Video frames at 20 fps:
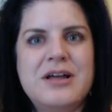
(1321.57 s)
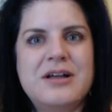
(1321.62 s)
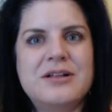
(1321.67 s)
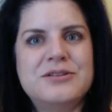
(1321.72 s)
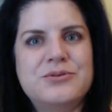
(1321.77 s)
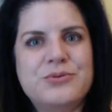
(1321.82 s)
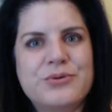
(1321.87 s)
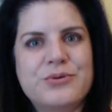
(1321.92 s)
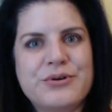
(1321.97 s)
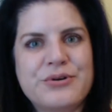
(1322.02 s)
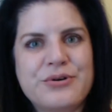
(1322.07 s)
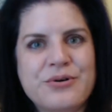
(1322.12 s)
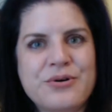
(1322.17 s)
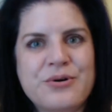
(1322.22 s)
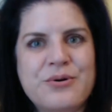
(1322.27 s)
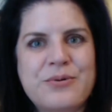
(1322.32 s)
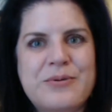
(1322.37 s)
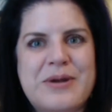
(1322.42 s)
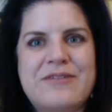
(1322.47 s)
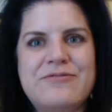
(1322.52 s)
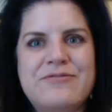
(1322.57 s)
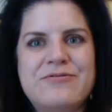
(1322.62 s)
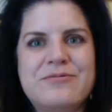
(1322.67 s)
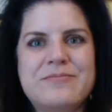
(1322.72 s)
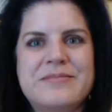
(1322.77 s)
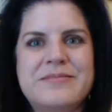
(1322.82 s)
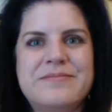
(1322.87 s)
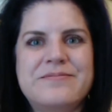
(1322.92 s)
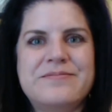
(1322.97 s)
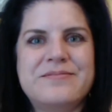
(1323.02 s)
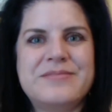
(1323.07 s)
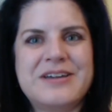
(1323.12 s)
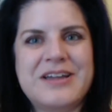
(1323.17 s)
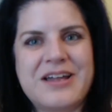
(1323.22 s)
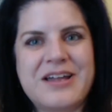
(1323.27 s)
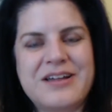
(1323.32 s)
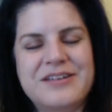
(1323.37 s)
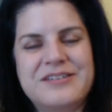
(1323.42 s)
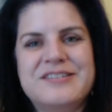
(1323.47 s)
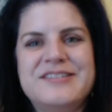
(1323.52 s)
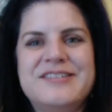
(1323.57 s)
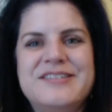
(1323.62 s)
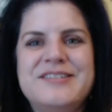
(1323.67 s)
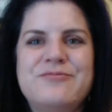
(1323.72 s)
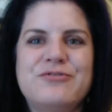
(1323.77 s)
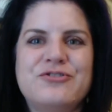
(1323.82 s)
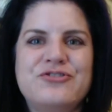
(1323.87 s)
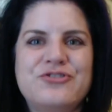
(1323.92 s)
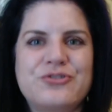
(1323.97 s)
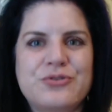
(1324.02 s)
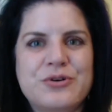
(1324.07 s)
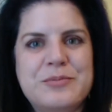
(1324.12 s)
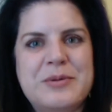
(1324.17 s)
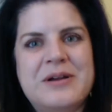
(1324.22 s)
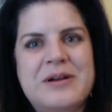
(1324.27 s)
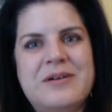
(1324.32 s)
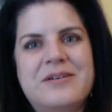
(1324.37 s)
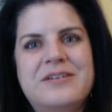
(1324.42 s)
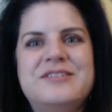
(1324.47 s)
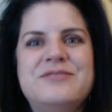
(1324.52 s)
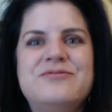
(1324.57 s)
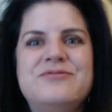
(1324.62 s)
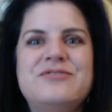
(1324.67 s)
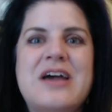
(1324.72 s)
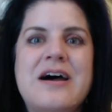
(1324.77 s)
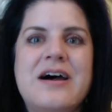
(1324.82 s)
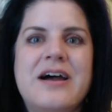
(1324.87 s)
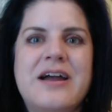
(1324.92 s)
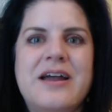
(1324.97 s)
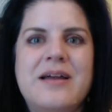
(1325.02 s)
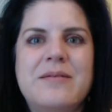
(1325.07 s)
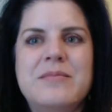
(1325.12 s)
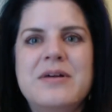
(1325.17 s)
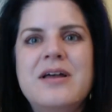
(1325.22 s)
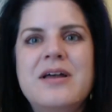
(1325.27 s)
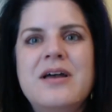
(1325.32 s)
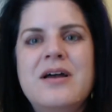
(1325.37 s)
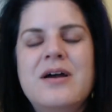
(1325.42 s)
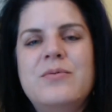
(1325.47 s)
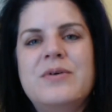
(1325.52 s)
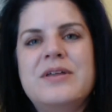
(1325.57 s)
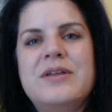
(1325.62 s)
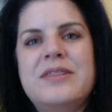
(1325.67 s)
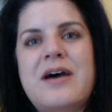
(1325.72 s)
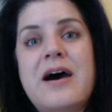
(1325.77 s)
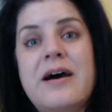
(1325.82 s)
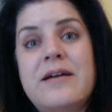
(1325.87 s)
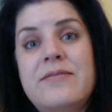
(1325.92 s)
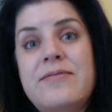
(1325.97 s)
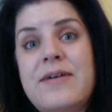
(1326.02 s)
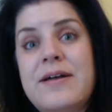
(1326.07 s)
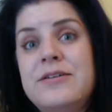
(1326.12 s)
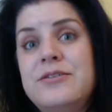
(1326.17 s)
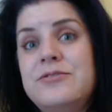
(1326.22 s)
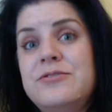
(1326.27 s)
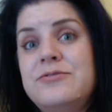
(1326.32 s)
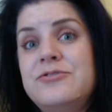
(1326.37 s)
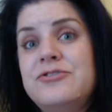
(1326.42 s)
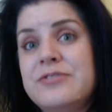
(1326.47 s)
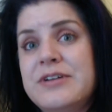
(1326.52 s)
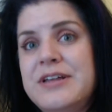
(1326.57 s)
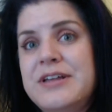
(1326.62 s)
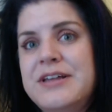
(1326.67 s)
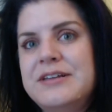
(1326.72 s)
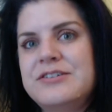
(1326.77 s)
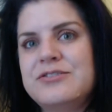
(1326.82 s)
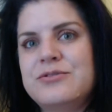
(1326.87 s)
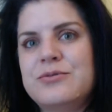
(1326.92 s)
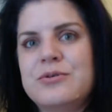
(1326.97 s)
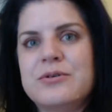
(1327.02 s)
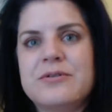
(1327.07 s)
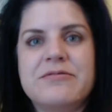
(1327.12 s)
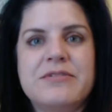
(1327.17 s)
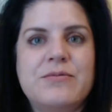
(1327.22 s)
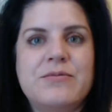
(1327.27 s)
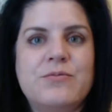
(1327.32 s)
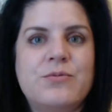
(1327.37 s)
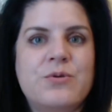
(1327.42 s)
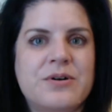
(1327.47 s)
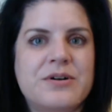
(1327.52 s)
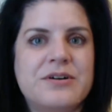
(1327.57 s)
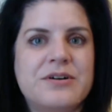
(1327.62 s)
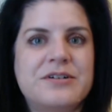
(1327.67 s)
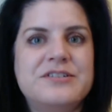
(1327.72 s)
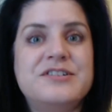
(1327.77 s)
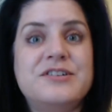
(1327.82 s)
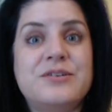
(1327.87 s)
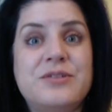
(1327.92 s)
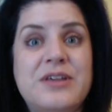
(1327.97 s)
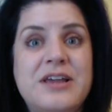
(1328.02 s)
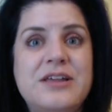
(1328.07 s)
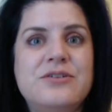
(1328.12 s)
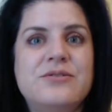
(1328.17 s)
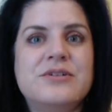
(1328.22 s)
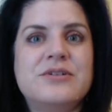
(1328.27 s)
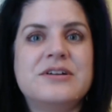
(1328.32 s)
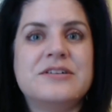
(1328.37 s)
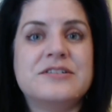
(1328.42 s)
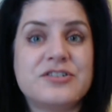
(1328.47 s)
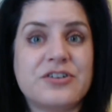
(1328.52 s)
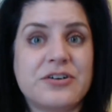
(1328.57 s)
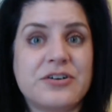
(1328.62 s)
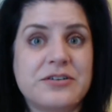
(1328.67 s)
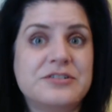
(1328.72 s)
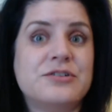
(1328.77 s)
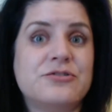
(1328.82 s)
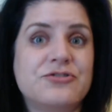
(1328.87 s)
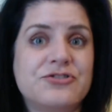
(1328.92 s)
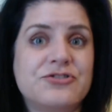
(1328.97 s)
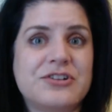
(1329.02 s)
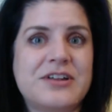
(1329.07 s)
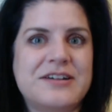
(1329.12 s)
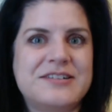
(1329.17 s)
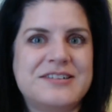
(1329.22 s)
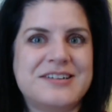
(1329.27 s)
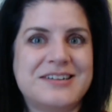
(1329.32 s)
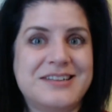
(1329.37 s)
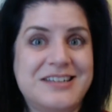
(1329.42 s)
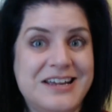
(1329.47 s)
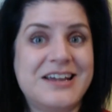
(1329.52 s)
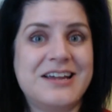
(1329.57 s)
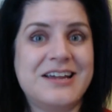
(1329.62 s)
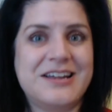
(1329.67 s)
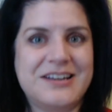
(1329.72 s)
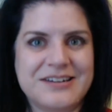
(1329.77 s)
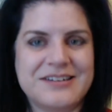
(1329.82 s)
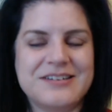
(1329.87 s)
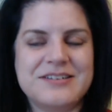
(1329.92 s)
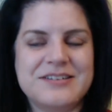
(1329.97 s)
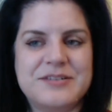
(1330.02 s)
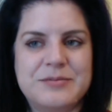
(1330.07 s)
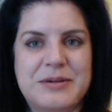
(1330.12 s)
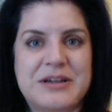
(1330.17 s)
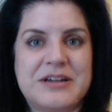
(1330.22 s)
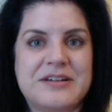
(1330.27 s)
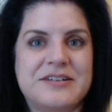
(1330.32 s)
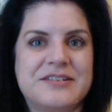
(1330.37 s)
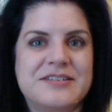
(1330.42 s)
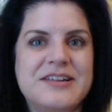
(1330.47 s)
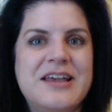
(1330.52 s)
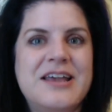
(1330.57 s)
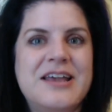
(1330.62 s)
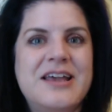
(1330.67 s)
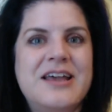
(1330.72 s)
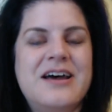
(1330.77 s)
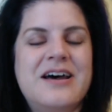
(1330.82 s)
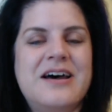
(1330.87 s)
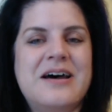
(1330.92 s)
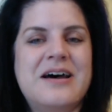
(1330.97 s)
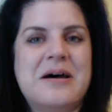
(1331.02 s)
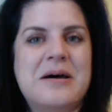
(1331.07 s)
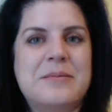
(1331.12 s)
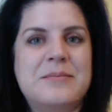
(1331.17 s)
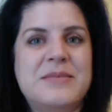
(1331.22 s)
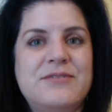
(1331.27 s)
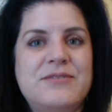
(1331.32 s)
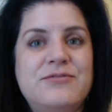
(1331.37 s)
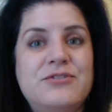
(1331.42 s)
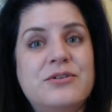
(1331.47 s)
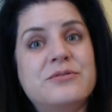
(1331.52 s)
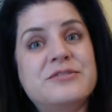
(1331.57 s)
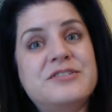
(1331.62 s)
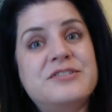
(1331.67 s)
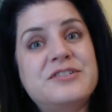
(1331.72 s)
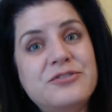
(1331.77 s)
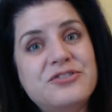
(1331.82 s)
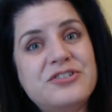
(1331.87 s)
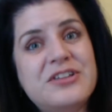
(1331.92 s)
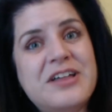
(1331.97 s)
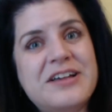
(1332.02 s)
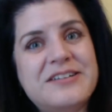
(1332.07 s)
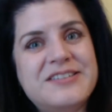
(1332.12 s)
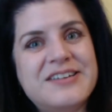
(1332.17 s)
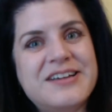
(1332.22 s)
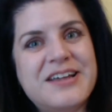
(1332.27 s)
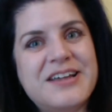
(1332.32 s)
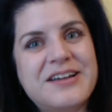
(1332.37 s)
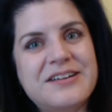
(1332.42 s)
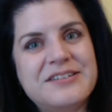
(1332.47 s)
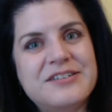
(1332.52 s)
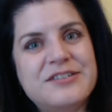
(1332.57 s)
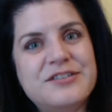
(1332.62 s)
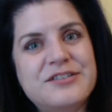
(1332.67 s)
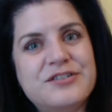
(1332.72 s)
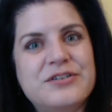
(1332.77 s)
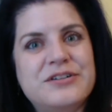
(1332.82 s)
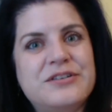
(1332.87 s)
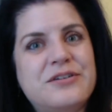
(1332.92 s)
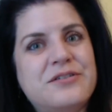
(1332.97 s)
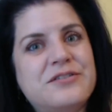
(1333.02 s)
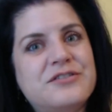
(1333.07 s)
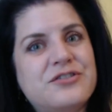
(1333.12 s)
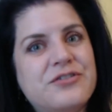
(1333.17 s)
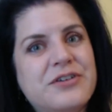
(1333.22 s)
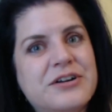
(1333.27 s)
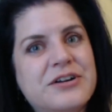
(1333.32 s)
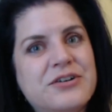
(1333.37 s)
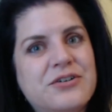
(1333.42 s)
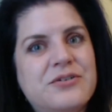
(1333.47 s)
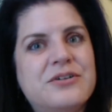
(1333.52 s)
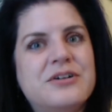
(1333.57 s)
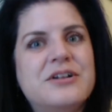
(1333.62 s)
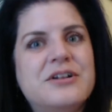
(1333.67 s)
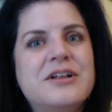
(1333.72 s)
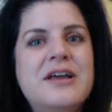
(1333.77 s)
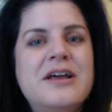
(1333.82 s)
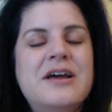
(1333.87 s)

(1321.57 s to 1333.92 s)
lure her away from the kittens for short periods of time with a high value treat or reward so that you can start socializing the kittens. Because if you don't socialize the kittens during those critical